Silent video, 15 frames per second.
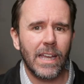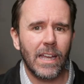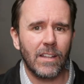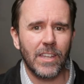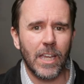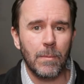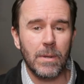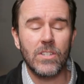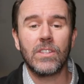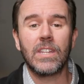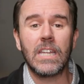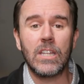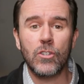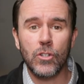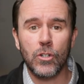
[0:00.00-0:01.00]
hail damage,
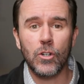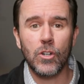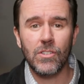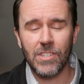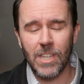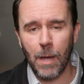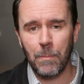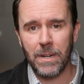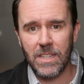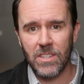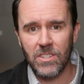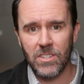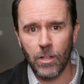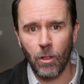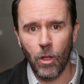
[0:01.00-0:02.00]
the insurance company
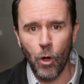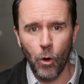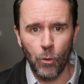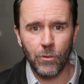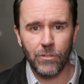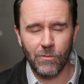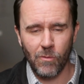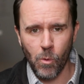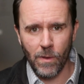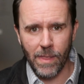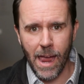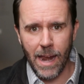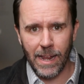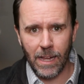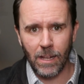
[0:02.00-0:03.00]
still owes for
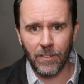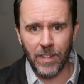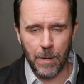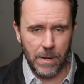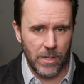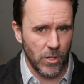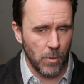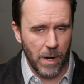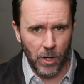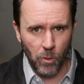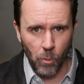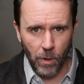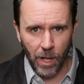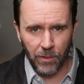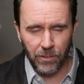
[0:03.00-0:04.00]
that hail damage no matter
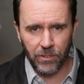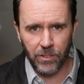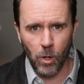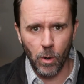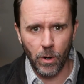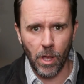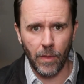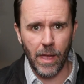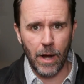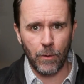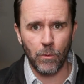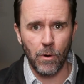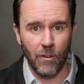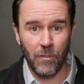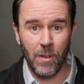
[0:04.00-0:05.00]
what else is going on that
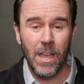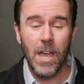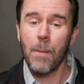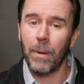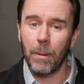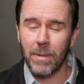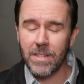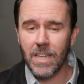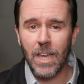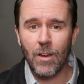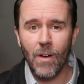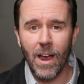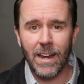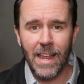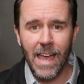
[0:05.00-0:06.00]
roof. But I'm gonna tell you
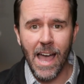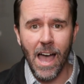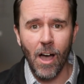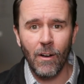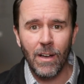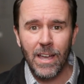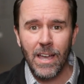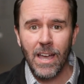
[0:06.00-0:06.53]
right now